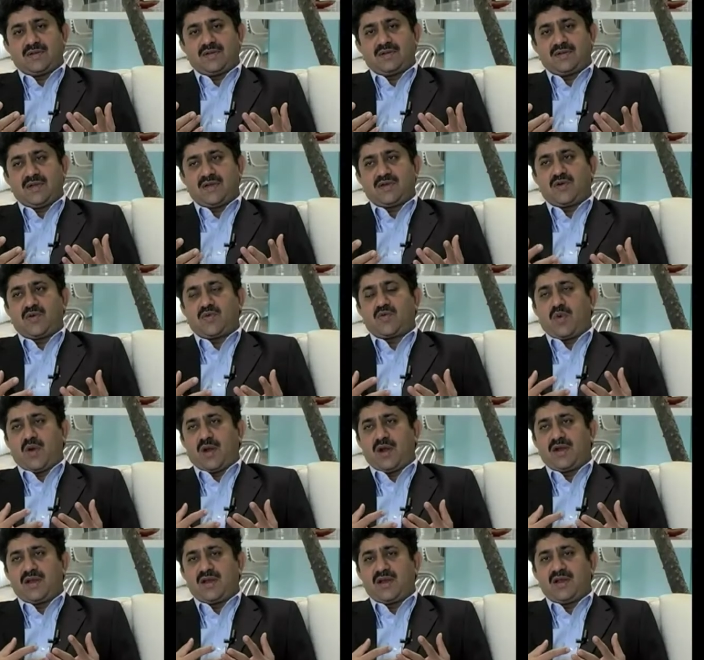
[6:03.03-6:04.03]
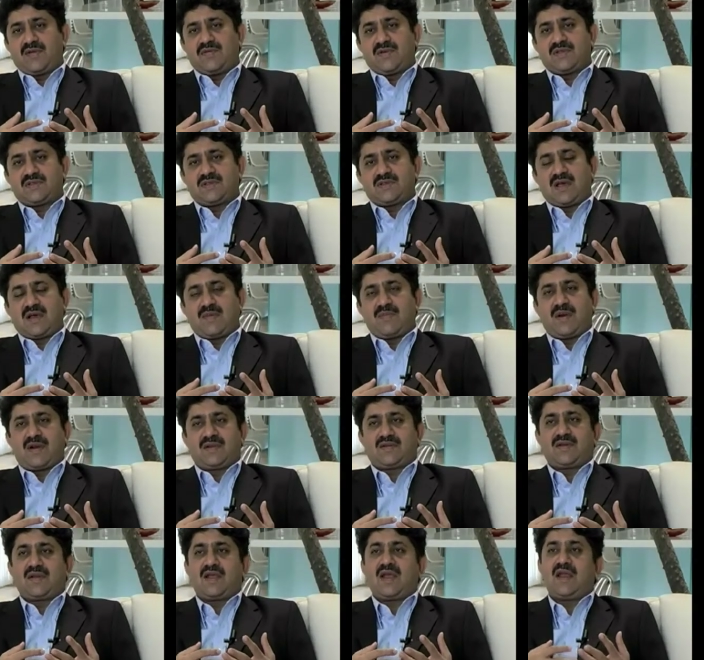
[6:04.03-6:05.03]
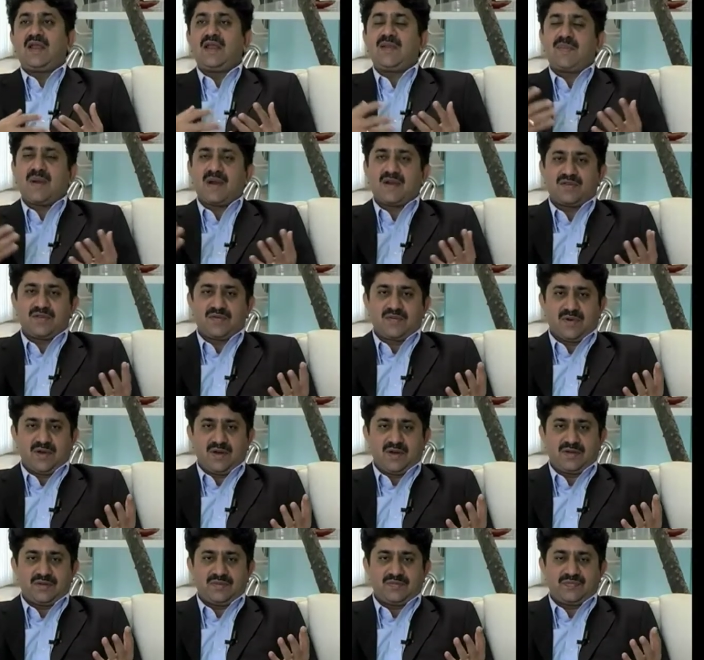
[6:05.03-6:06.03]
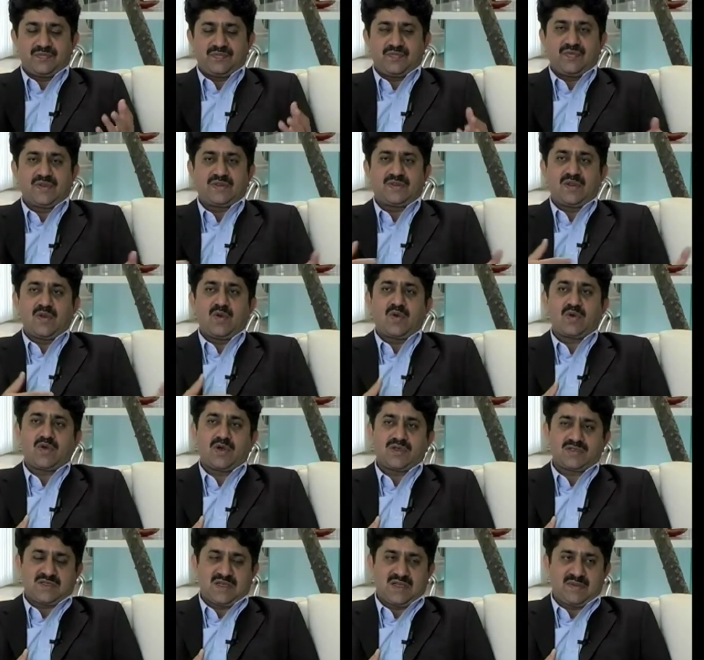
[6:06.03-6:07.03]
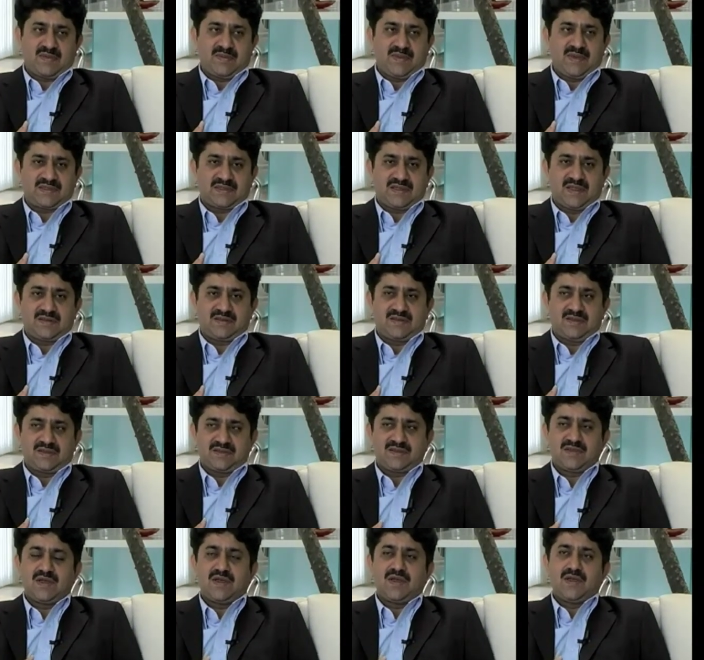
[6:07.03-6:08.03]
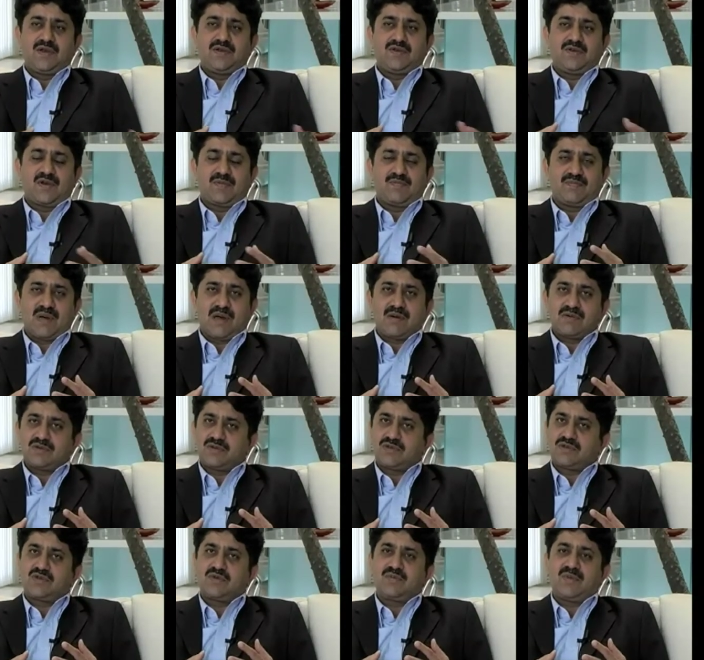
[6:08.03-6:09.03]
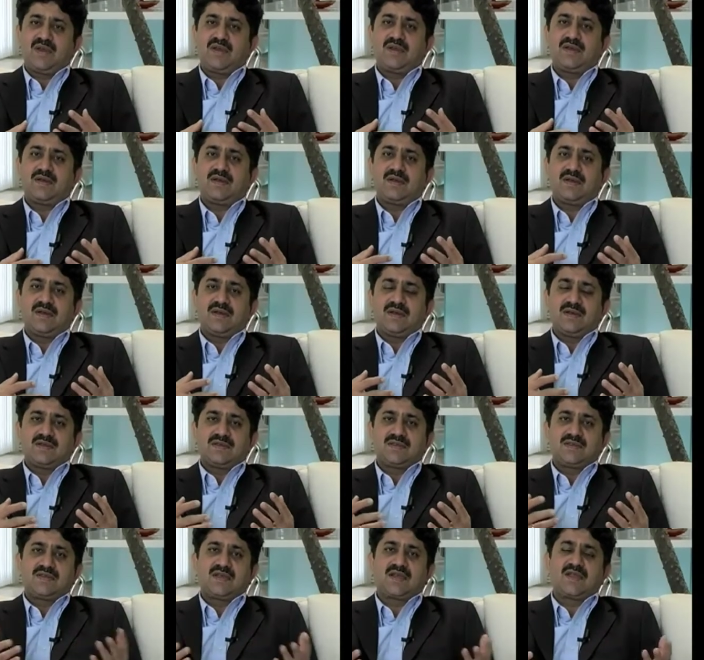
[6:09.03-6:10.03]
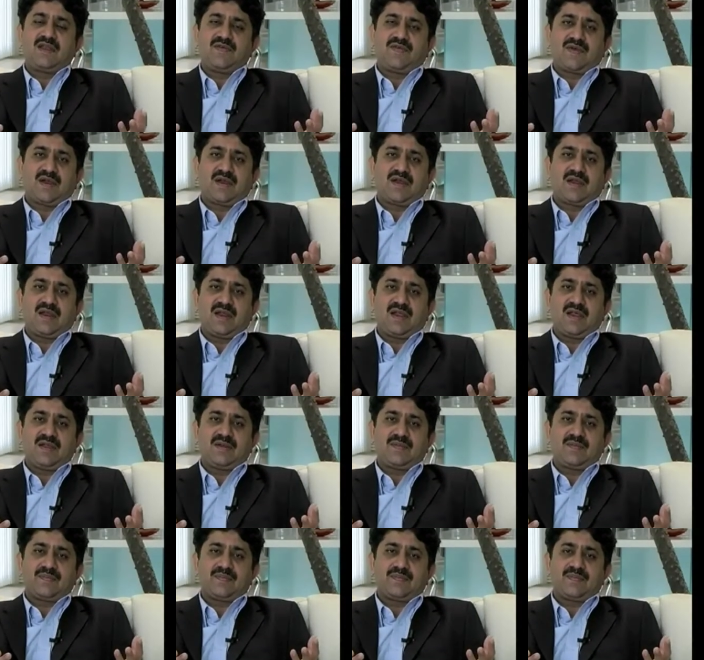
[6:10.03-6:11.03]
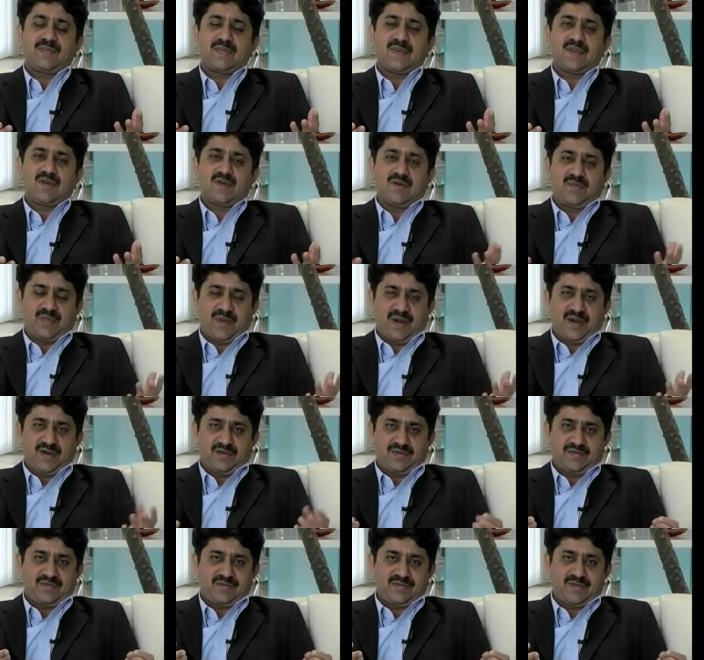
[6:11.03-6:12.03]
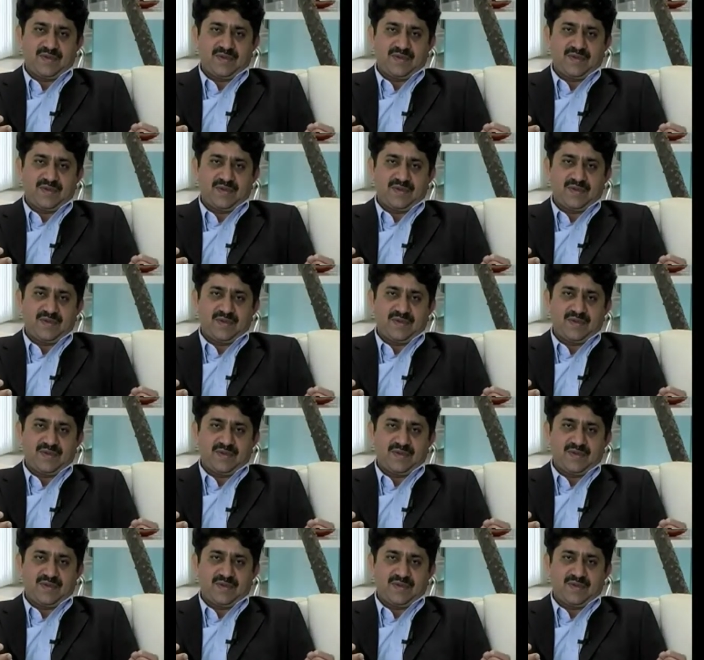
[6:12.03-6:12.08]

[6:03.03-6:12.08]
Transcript: that your quality levels are better than any part of the world with a low-cost labor base like this, you are bound to be significantly competitive.